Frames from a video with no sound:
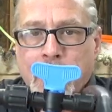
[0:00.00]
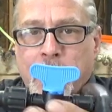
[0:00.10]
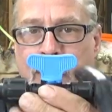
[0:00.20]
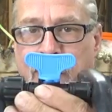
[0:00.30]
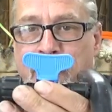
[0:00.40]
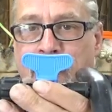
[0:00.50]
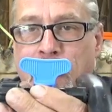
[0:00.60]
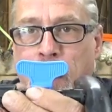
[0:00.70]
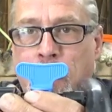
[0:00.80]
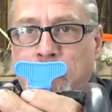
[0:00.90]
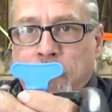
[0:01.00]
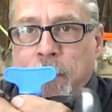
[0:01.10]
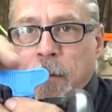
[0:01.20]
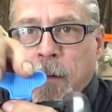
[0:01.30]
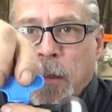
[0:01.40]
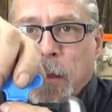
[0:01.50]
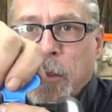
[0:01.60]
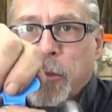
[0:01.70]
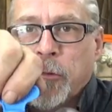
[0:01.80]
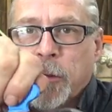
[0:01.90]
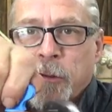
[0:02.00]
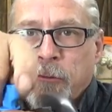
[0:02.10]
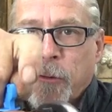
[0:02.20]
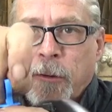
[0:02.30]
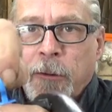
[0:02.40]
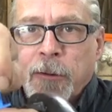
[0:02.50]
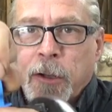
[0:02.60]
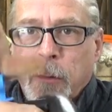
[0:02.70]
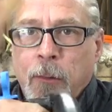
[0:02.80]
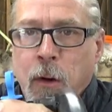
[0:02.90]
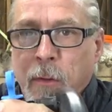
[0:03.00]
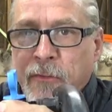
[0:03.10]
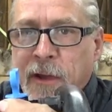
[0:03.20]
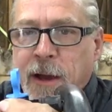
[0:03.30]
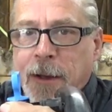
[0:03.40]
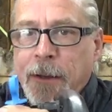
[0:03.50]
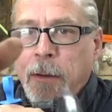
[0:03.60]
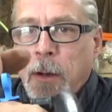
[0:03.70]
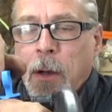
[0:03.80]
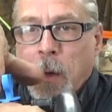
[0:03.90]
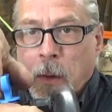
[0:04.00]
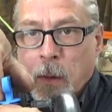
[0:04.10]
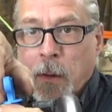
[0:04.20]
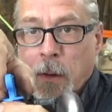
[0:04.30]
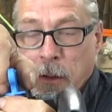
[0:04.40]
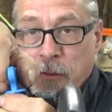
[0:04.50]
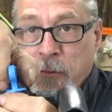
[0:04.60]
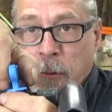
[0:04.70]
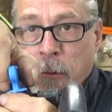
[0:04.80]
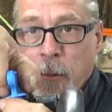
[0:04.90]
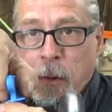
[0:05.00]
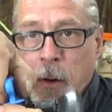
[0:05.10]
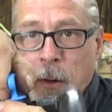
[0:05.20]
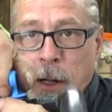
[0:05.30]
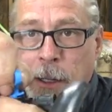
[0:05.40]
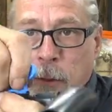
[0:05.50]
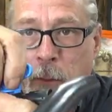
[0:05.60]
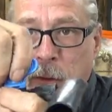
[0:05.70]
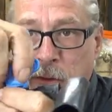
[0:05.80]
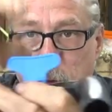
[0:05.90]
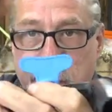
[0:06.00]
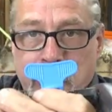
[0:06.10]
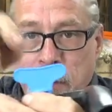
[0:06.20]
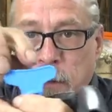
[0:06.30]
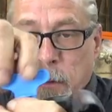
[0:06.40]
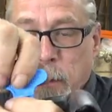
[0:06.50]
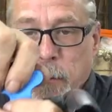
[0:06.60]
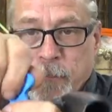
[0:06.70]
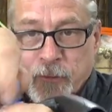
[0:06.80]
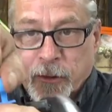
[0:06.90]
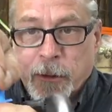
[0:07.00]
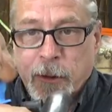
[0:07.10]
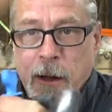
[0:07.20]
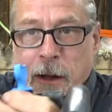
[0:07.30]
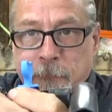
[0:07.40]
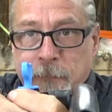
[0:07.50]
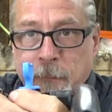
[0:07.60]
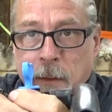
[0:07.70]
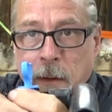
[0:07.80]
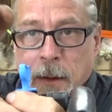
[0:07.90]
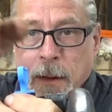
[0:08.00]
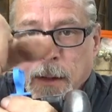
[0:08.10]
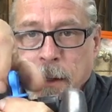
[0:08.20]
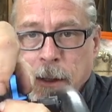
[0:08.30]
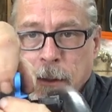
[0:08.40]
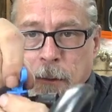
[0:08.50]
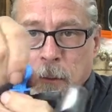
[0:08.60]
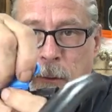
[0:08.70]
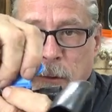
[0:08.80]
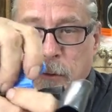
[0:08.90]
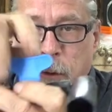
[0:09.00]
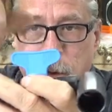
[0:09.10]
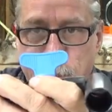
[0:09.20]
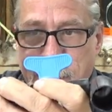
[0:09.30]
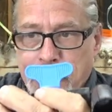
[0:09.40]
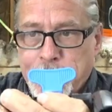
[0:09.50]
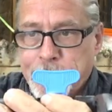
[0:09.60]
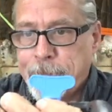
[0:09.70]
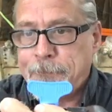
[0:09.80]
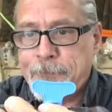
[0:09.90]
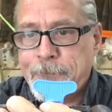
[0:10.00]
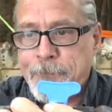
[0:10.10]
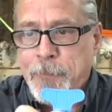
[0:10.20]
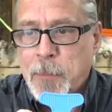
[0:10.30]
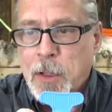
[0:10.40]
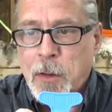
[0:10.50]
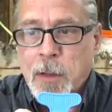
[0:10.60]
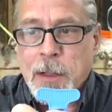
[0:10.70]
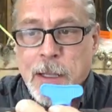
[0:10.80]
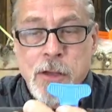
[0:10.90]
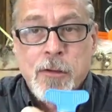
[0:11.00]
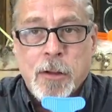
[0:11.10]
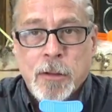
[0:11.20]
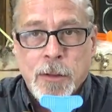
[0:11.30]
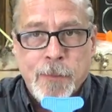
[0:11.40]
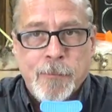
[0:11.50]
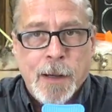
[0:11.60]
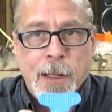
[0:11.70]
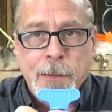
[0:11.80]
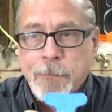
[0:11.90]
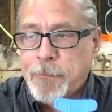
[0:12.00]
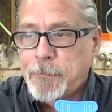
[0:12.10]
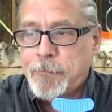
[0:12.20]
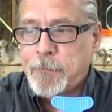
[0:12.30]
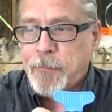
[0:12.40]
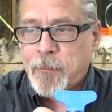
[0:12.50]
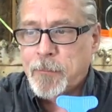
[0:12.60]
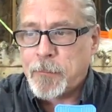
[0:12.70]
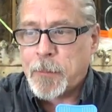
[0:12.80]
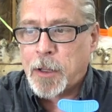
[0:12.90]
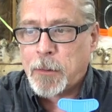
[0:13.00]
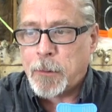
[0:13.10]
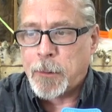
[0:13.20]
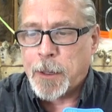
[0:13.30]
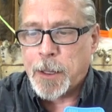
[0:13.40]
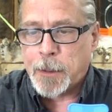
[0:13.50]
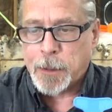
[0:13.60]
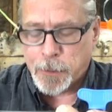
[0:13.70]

This valve, you can turn your rows on, turn the row on, or shut, or shut it off, or turn it on. You can leave it on. I'm not hurting that